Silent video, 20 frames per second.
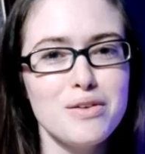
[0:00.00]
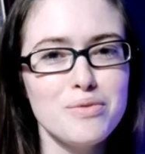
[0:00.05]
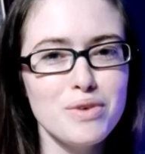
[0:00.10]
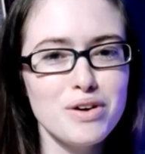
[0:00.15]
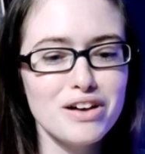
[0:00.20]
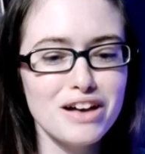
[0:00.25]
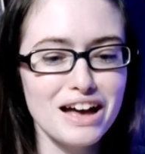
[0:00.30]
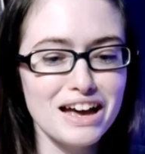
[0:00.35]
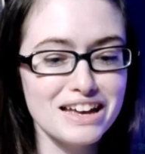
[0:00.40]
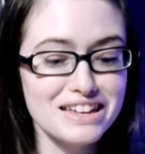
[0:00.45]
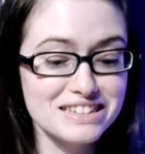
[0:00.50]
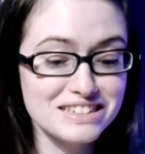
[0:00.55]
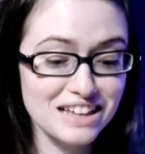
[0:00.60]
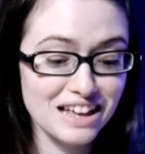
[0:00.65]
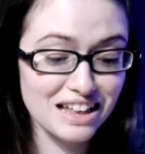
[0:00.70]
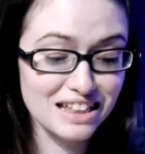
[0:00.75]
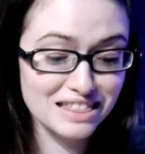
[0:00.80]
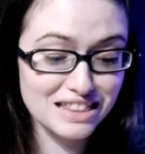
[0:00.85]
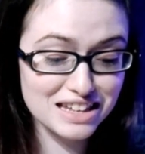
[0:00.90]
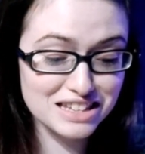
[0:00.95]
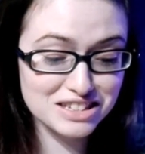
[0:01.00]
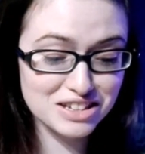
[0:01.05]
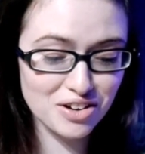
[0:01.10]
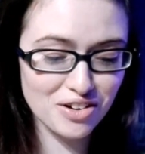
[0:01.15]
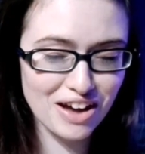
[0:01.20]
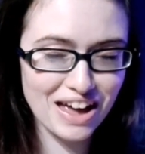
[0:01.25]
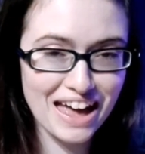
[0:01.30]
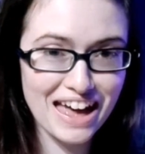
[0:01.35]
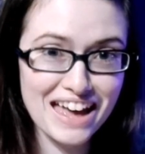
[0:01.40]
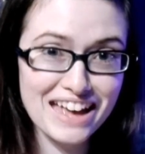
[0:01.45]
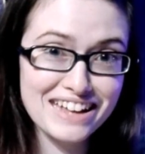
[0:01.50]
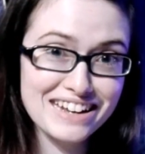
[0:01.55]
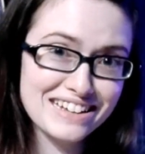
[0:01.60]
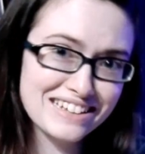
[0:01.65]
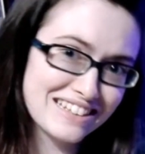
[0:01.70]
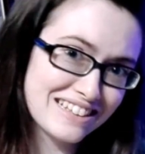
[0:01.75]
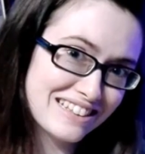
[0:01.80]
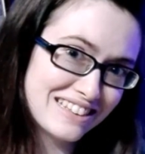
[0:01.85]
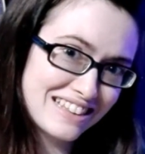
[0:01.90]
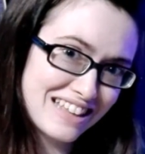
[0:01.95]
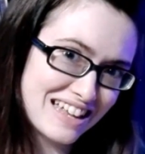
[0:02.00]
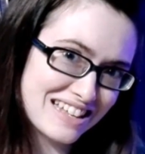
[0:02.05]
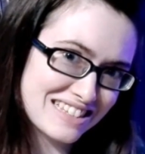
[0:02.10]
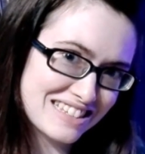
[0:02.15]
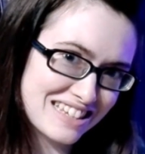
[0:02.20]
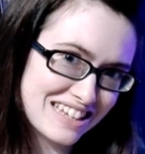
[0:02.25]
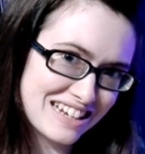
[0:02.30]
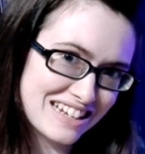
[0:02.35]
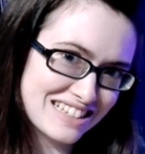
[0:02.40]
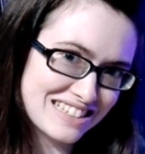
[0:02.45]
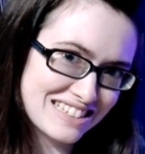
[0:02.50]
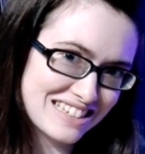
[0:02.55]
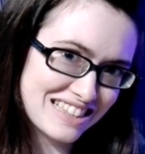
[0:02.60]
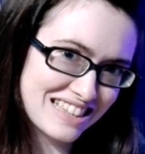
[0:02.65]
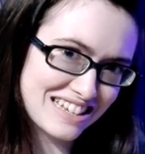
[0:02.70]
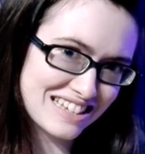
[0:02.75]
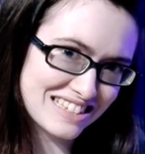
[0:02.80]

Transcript: And well, guys, let's go ahead. Let's get into